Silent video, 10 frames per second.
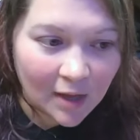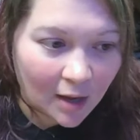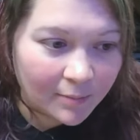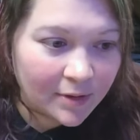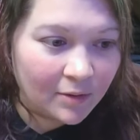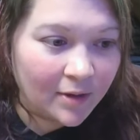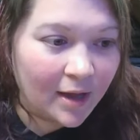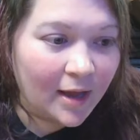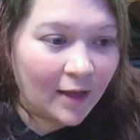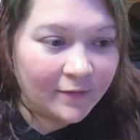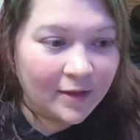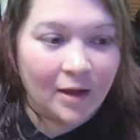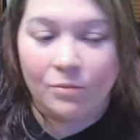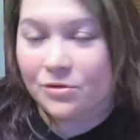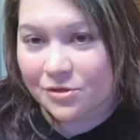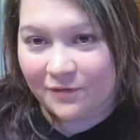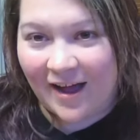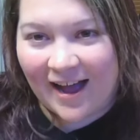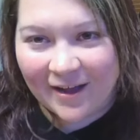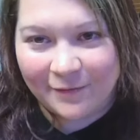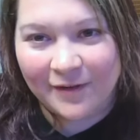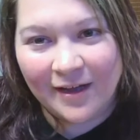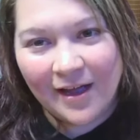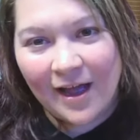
I'll be okay. I think I will survive.